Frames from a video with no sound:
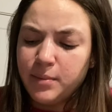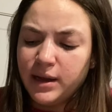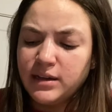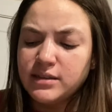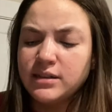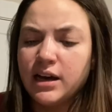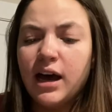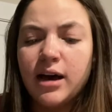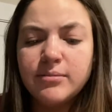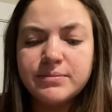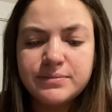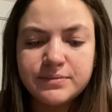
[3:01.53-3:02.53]
Benny's
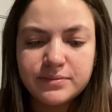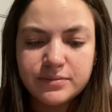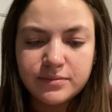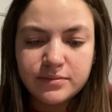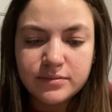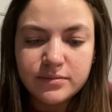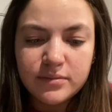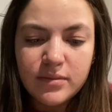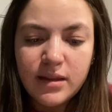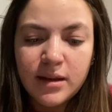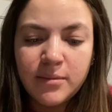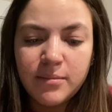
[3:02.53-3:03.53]
cup.
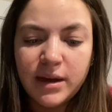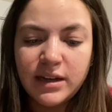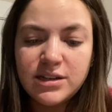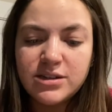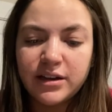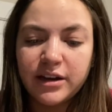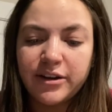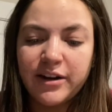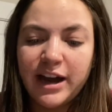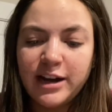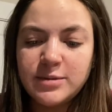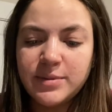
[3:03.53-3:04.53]
Benny took a
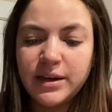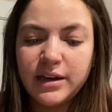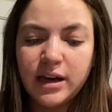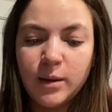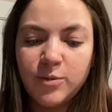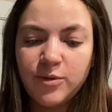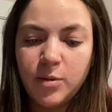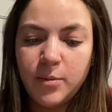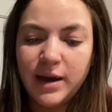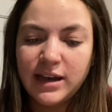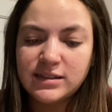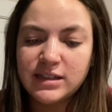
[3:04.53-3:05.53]
cracked pink cup from the
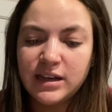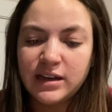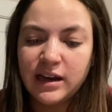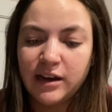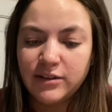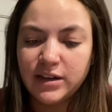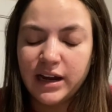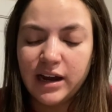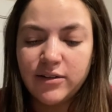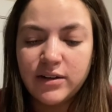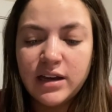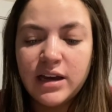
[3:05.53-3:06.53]
basket and held it
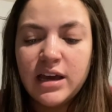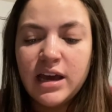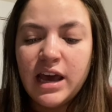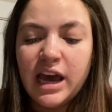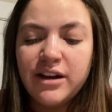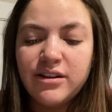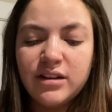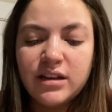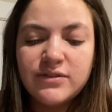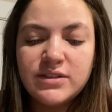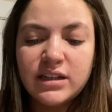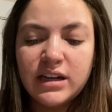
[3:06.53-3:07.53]
out. Henry
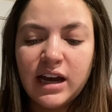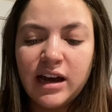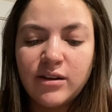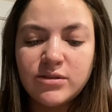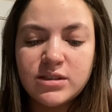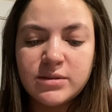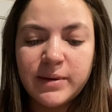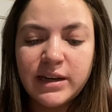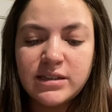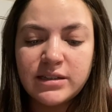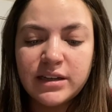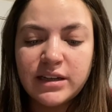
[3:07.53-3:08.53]
lifted out
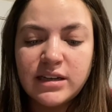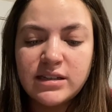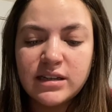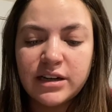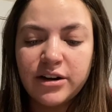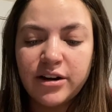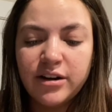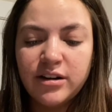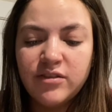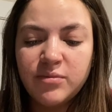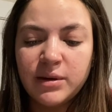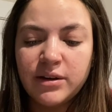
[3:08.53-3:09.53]
spice cookies and a carton
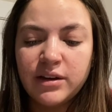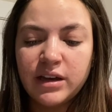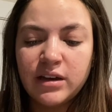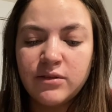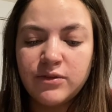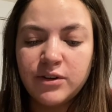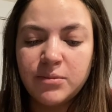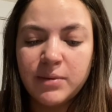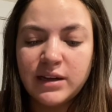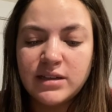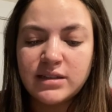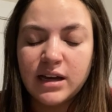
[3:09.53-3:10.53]
of milk and filled
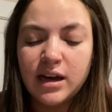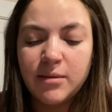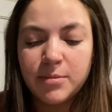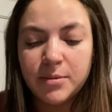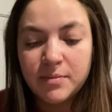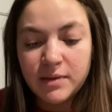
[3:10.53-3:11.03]
Benny's cup.